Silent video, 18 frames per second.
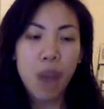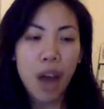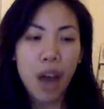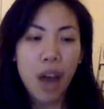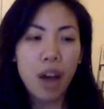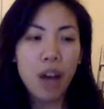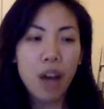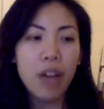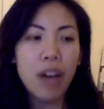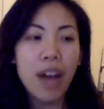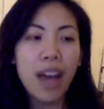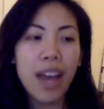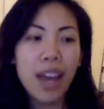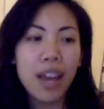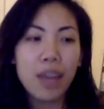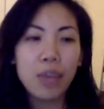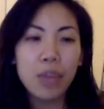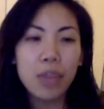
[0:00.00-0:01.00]
wow, I
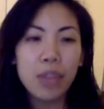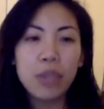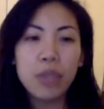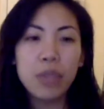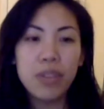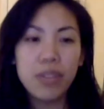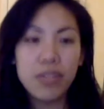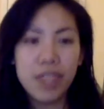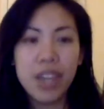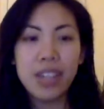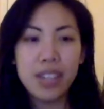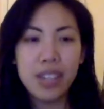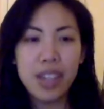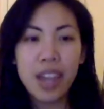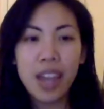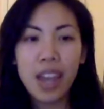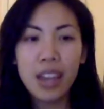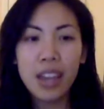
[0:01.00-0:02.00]
had a really rough day
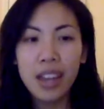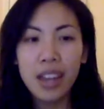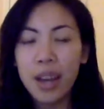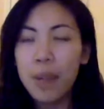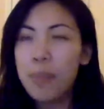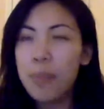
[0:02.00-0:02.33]
today,